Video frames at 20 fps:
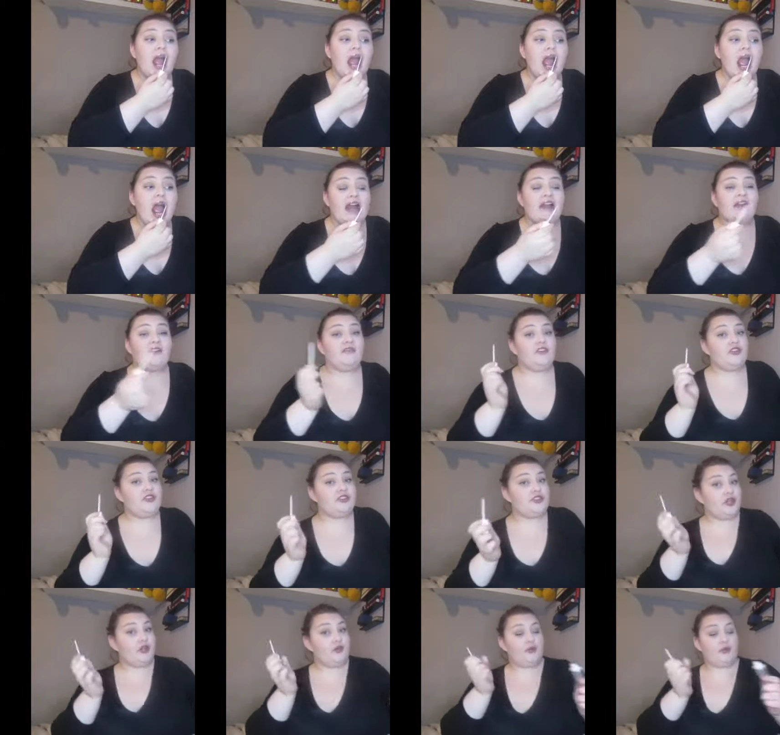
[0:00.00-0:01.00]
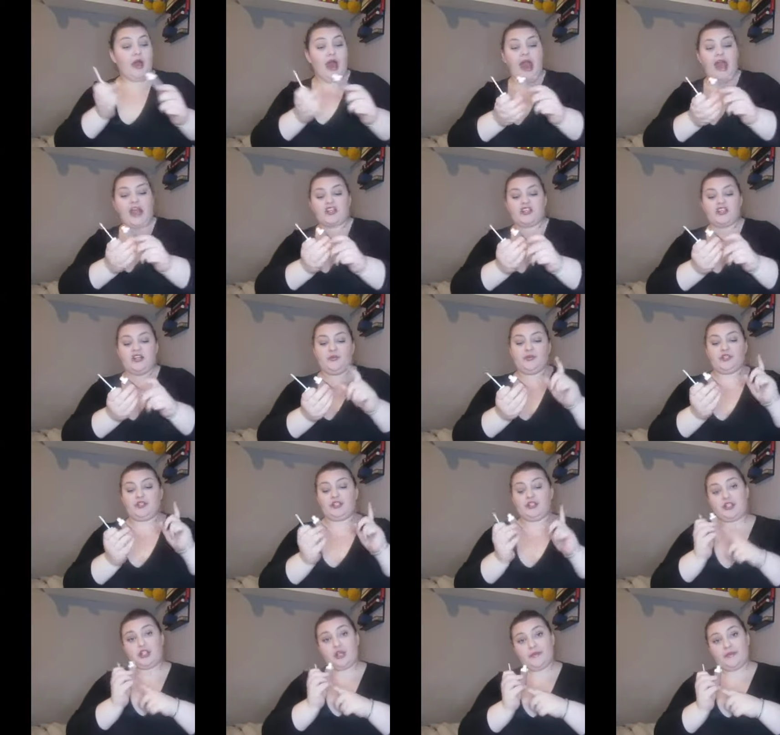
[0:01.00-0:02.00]
And if you do actually want
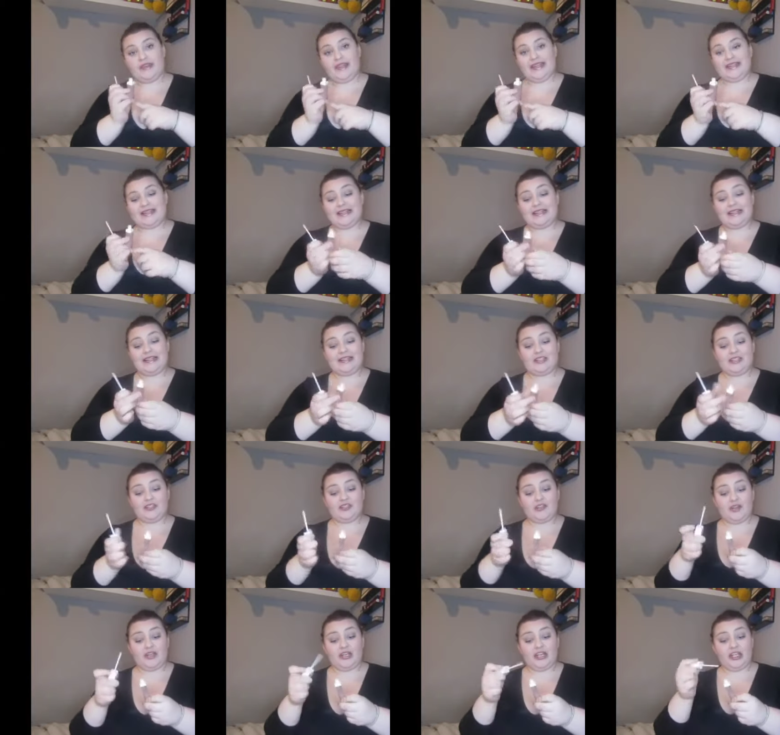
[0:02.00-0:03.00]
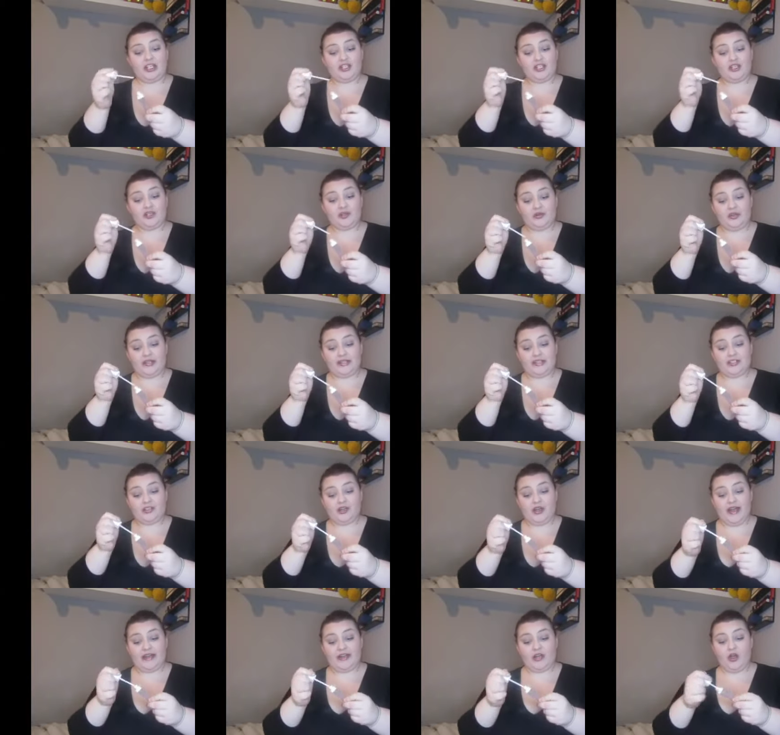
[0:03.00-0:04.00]
to shop this is only
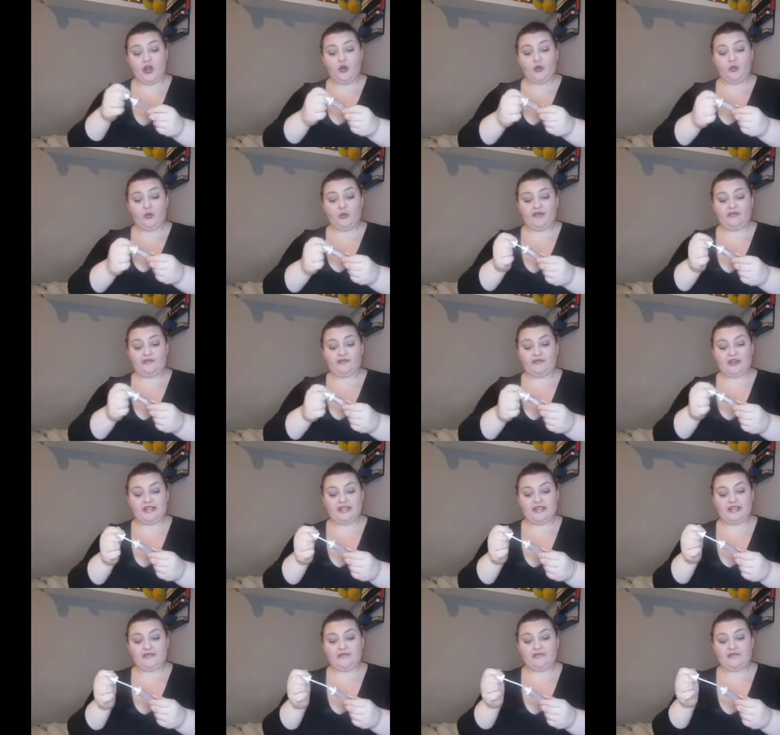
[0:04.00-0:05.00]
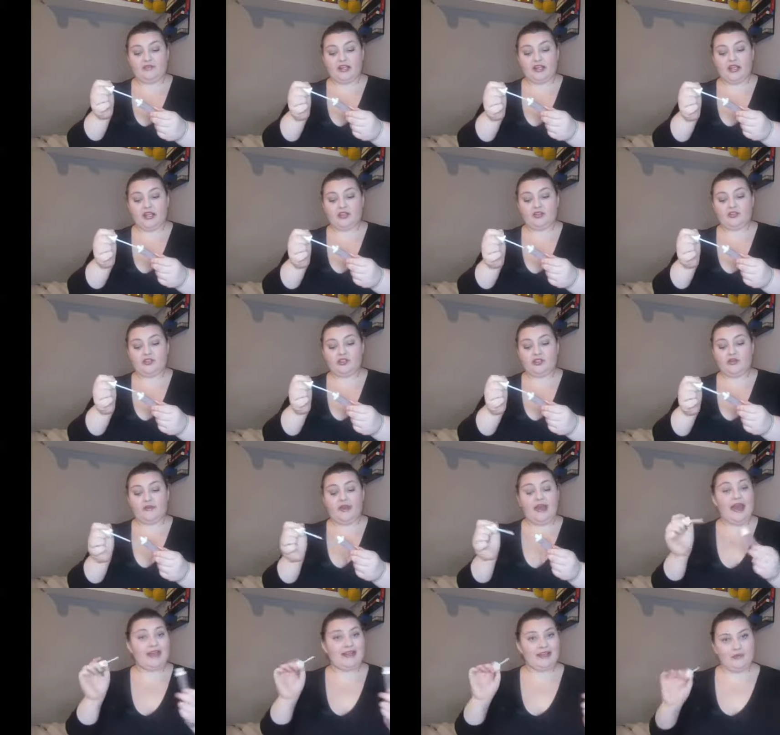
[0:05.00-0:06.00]
£2.99 with free delivery to
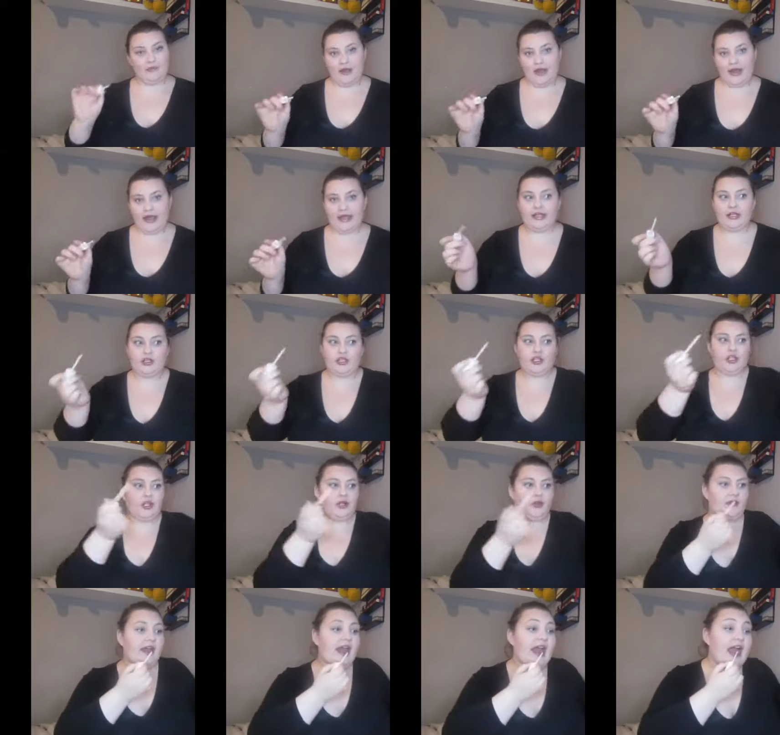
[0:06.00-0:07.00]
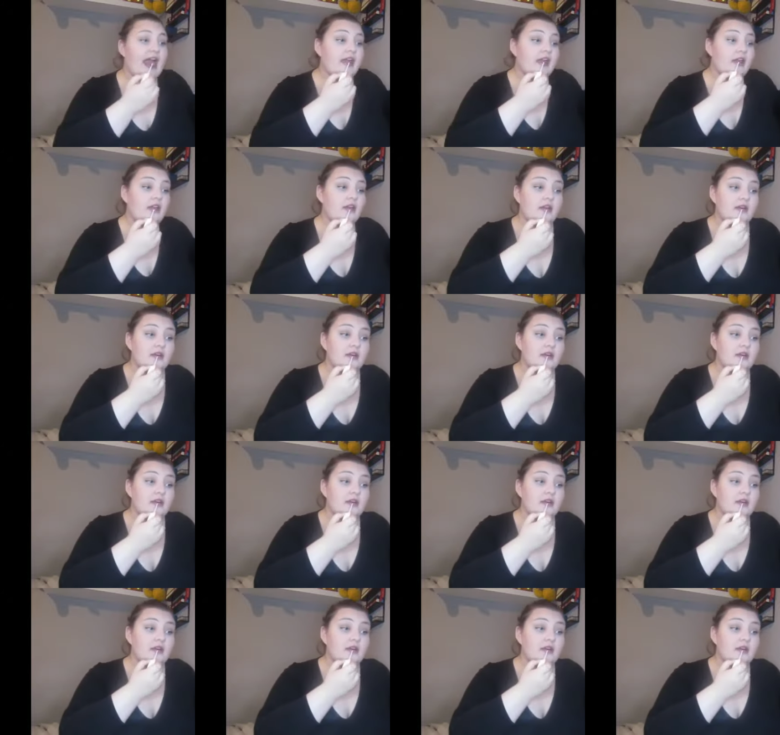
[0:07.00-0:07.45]
anywhere in the UK.